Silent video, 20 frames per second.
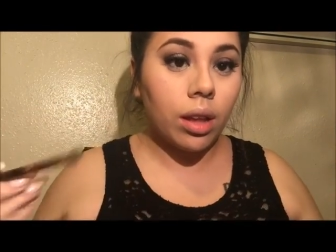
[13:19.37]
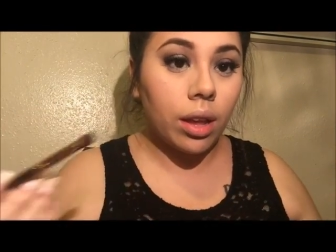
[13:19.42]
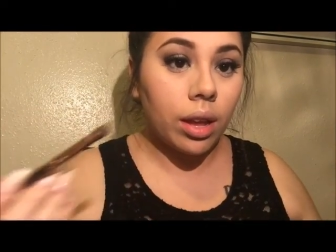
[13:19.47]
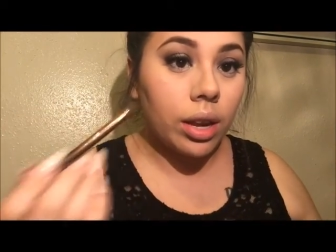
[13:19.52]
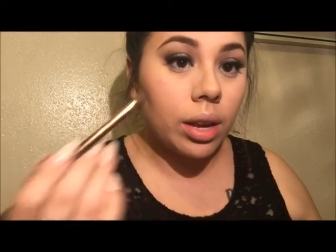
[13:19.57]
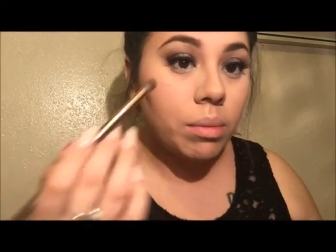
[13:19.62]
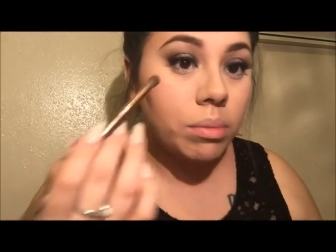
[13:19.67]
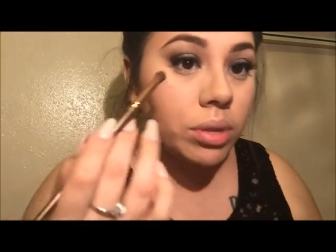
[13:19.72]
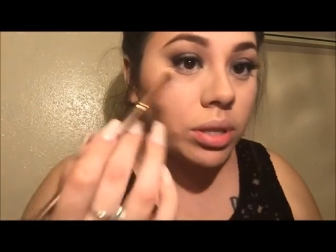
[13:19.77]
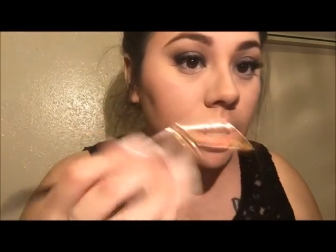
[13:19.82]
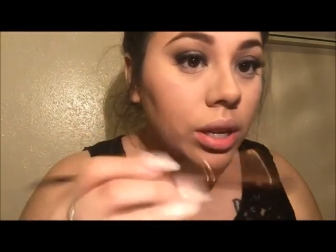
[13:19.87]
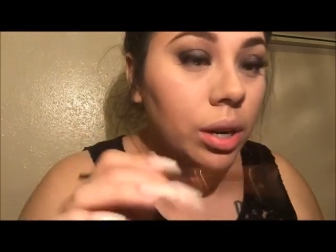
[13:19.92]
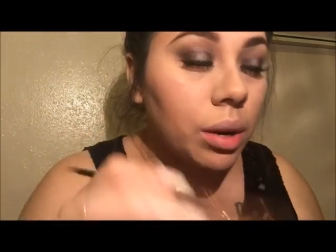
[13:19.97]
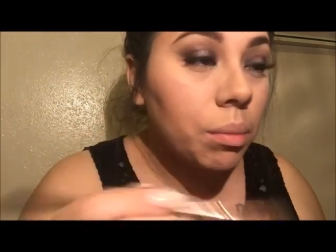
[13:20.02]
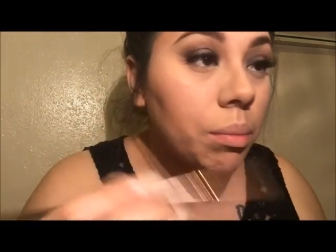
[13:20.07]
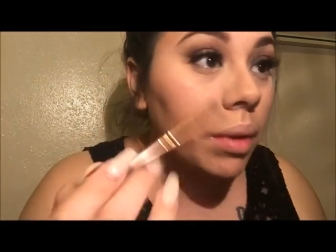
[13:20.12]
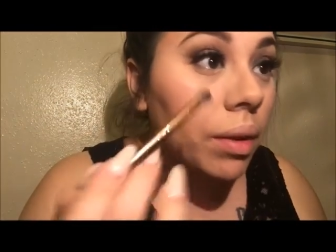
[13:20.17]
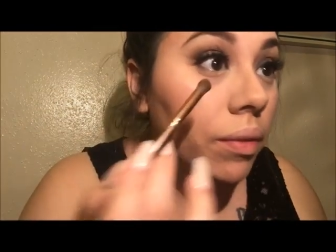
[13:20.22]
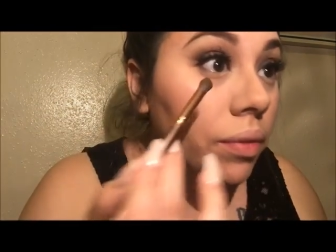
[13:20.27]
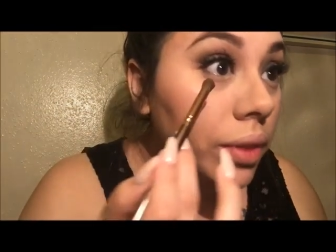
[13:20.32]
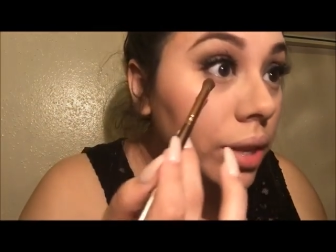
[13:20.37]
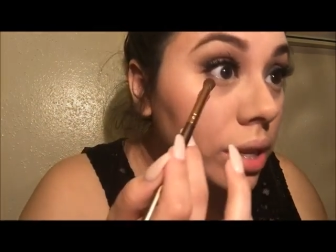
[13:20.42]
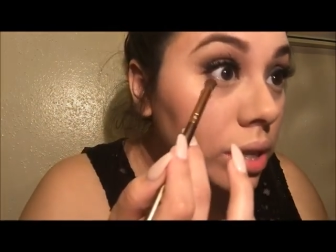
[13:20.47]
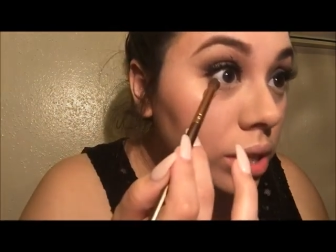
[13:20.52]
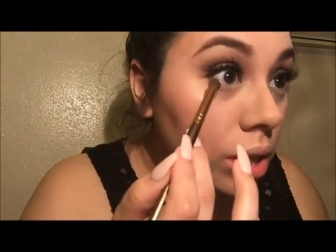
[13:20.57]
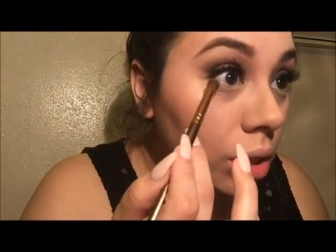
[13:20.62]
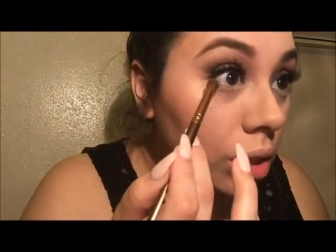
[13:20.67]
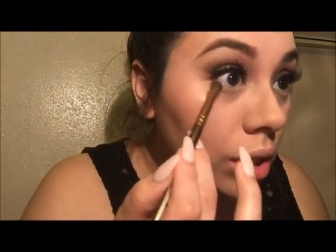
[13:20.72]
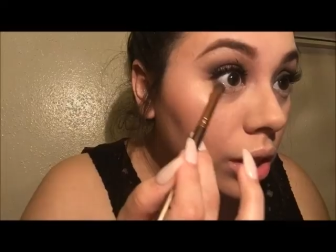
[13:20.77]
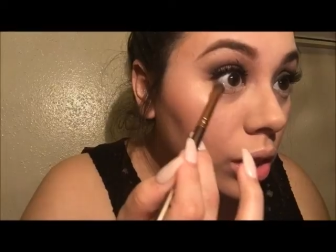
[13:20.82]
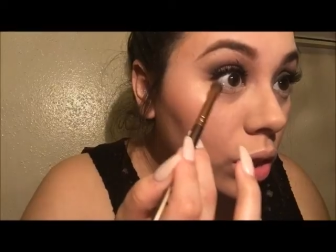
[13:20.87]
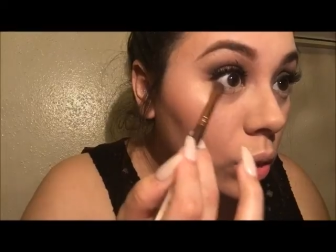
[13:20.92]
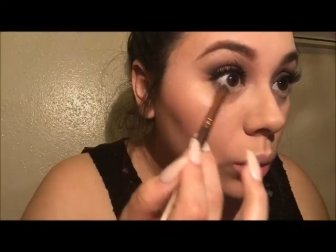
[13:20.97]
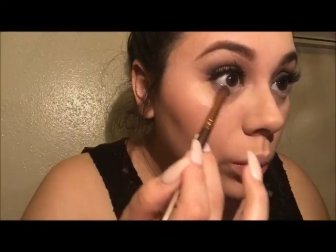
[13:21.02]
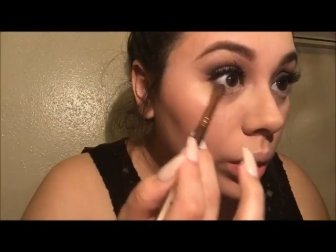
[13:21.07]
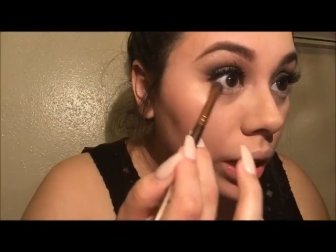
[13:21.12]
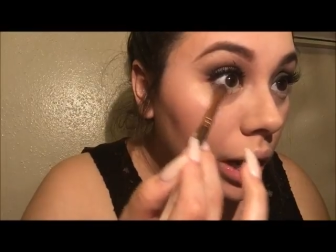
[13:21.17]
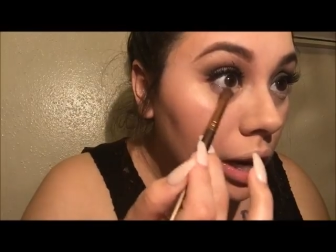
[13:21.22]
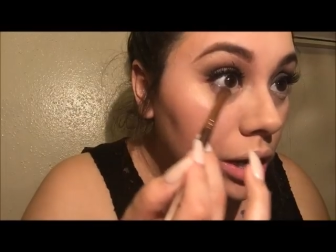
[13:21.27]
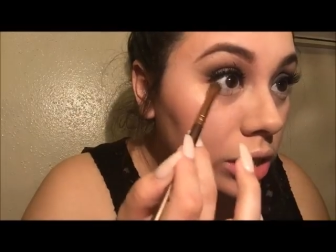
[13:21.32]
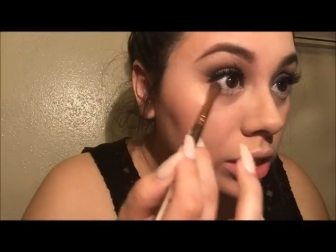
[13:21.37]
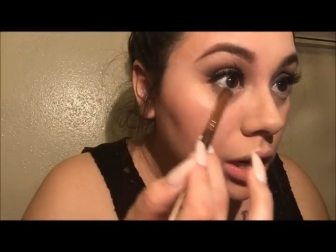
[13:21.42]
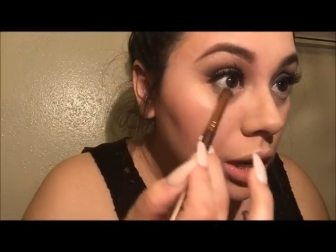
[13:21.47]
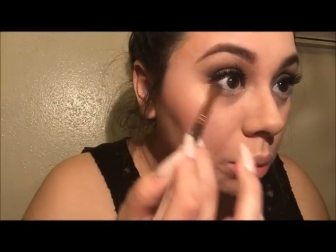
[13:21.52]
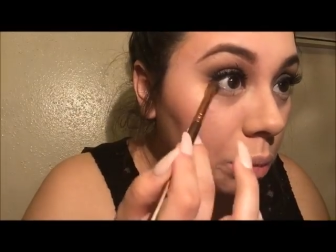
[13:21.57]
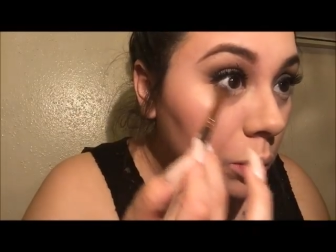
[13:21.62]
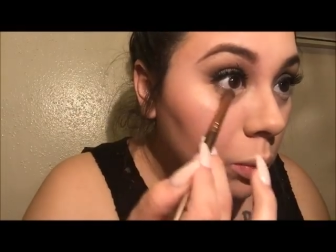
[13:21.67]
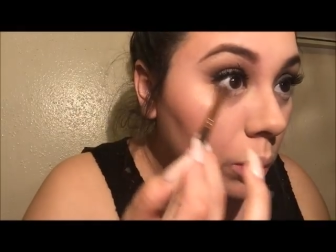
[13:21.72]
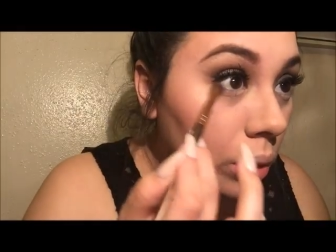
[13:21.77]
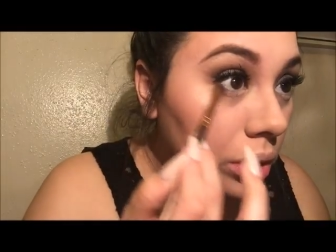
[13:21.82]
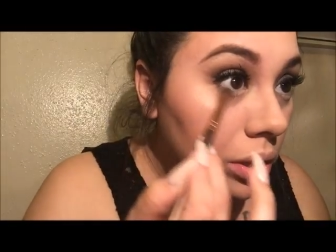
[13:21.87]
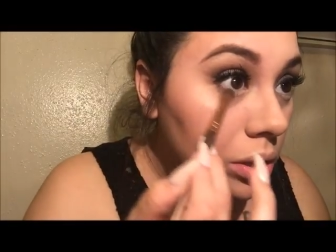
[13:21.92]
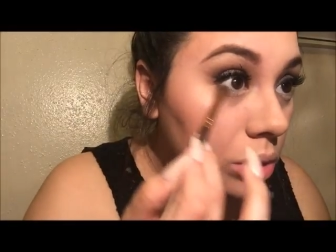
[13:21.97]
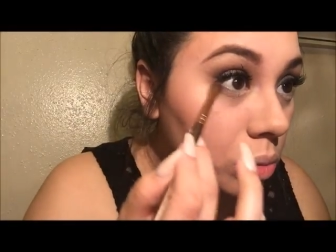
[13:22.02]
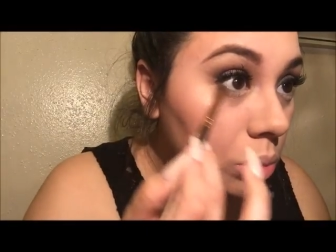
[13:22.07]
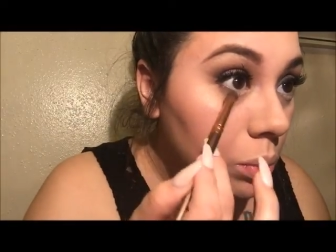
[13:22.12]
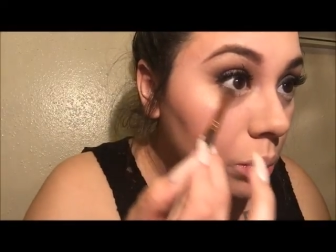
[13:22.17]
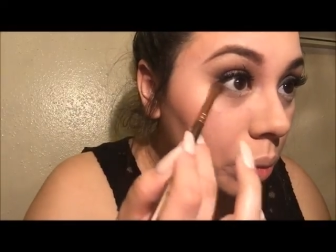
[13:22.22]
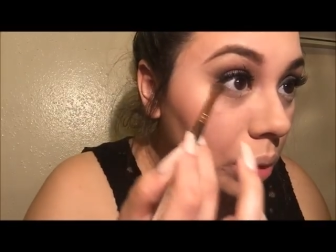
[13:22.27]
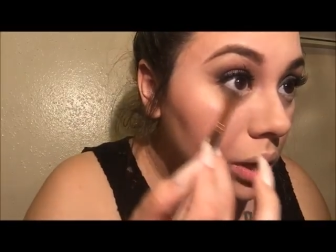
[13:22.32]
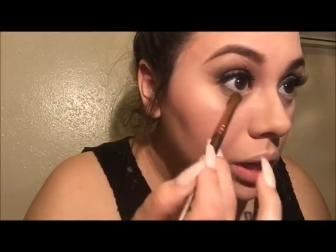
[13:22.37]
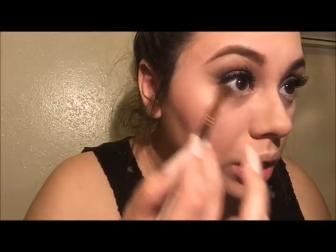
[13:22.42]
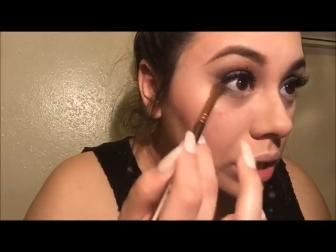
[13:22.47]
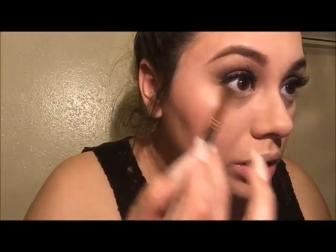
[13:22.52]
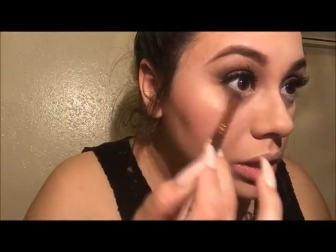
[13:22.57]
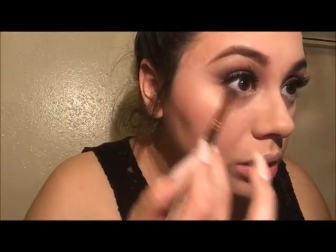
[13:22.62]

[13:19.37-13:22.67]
and I'm just going to buff this on the lower lash line. We want this really